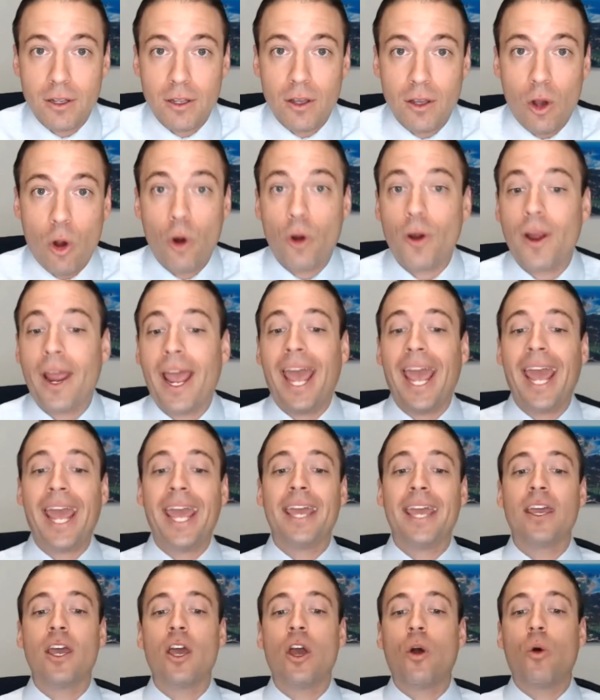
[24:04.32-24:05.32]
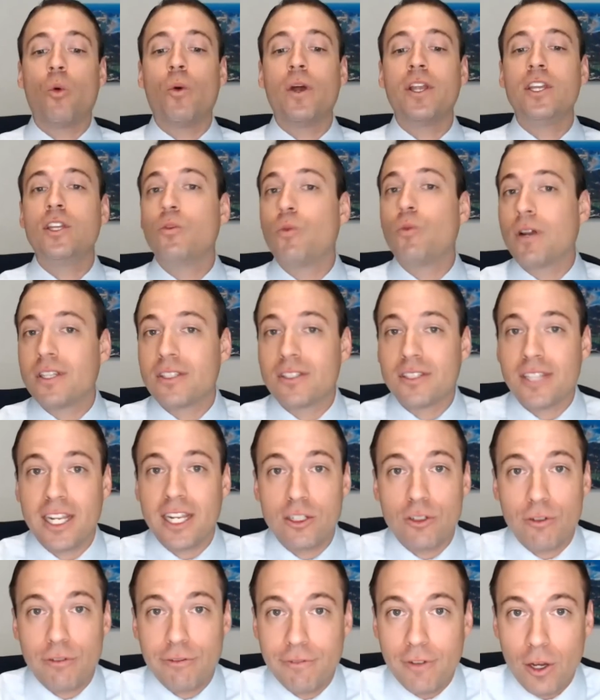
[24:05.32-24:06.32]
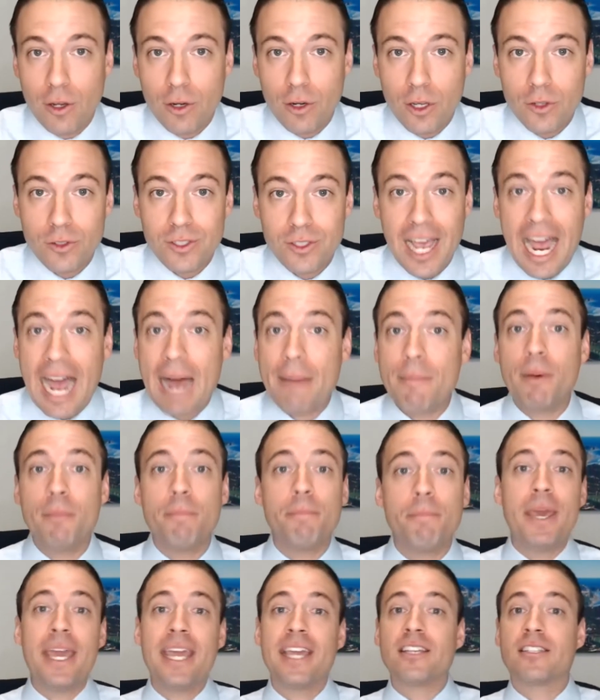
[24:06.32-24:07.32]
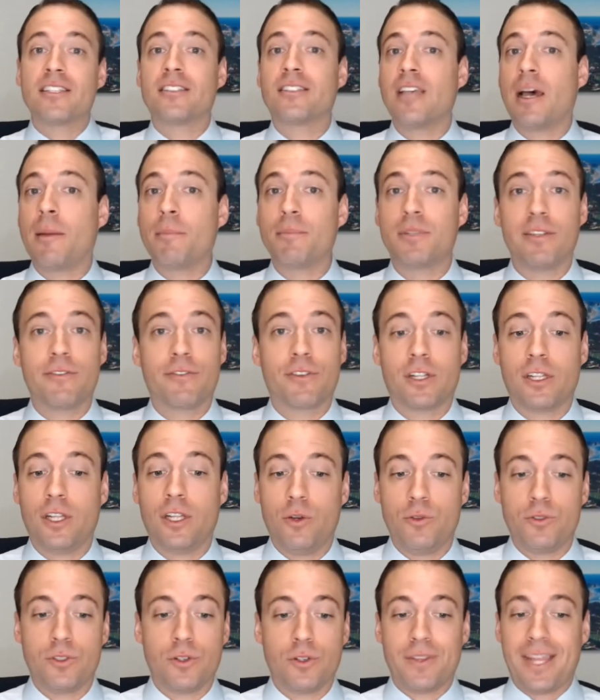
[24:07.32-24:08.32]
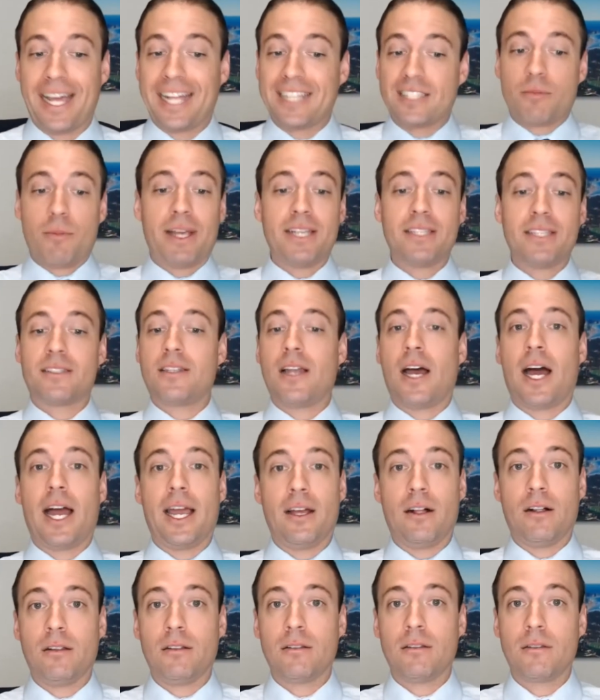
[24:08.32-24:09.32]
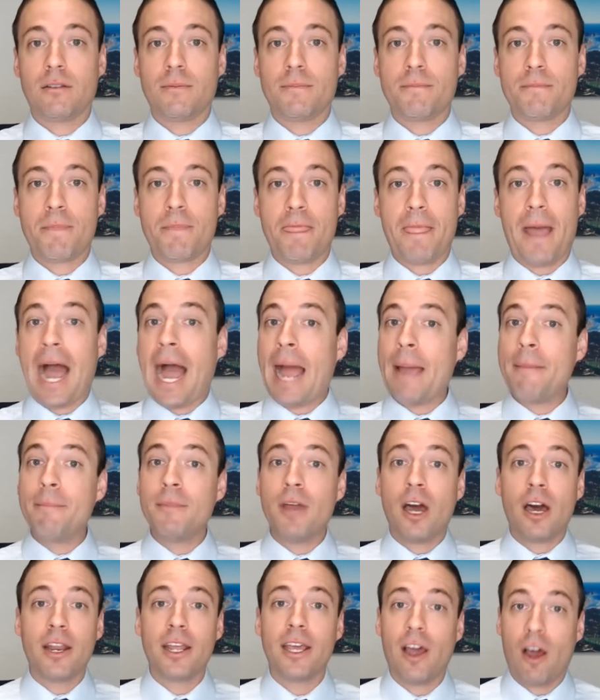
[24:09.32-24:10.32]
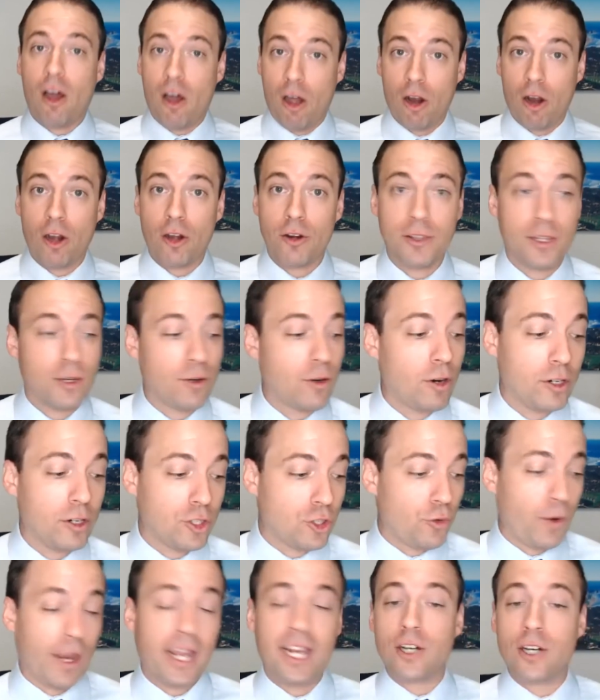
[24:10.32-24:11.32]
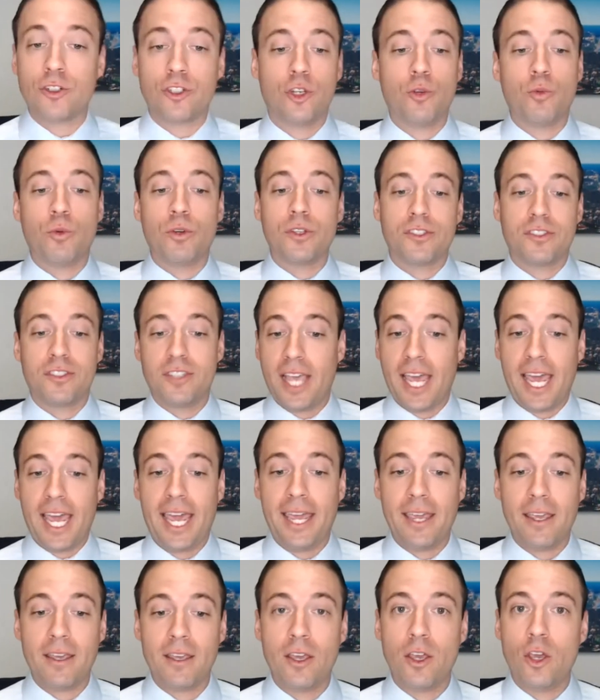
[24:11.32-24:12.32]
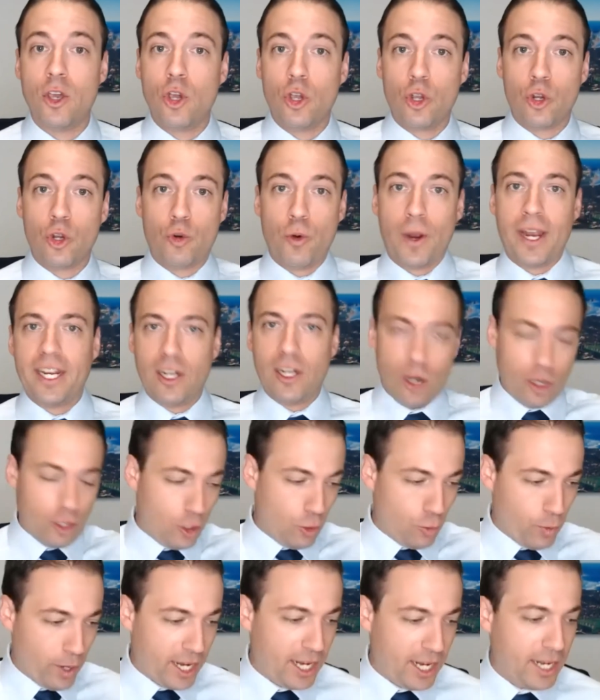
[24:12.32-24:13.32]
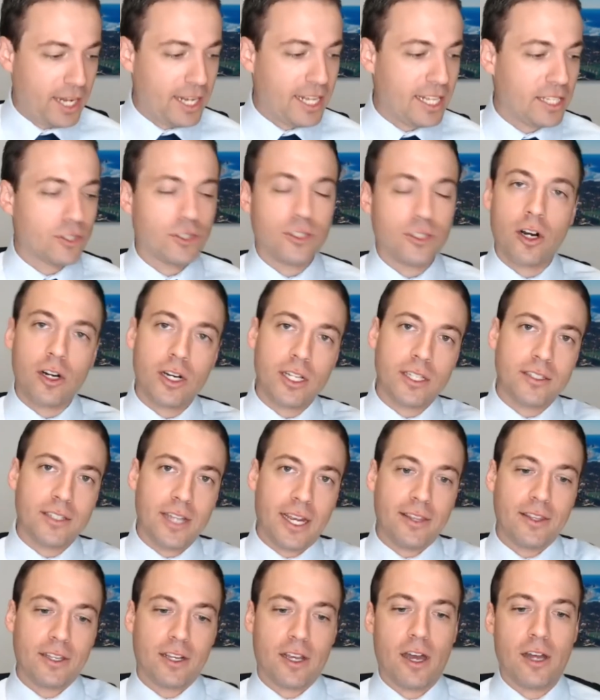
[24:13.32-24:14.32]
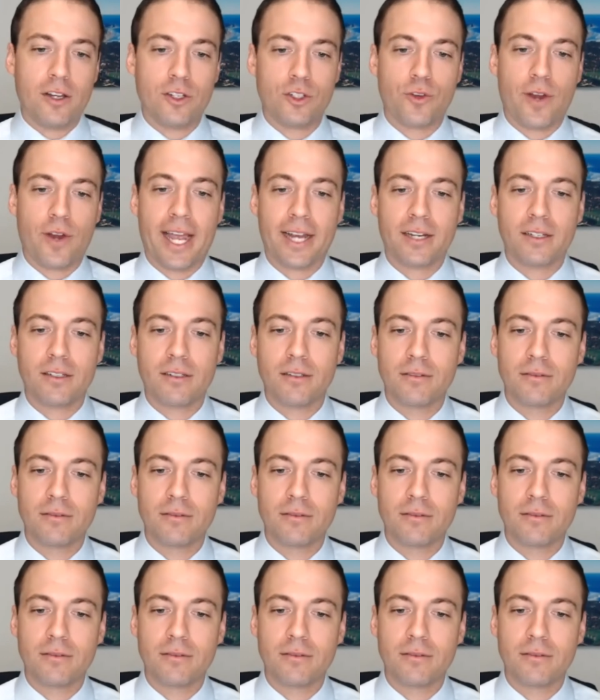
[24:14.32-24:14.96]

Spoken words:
Or, hey, when do you want to schedule photos? I'm a big assumptive closer. That's my style. I'm not there are trainers who will say, great, are you ready to get started? Sign the contract.